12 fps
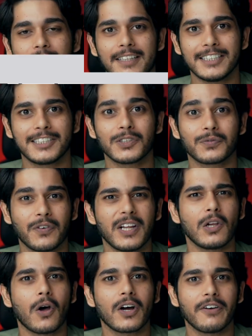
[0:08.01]
This is one
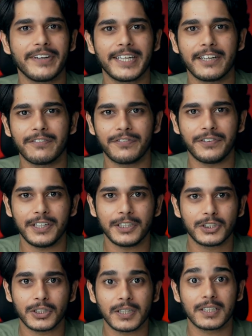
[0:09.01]
long-awaited
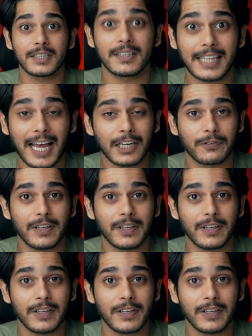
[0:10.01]
feature that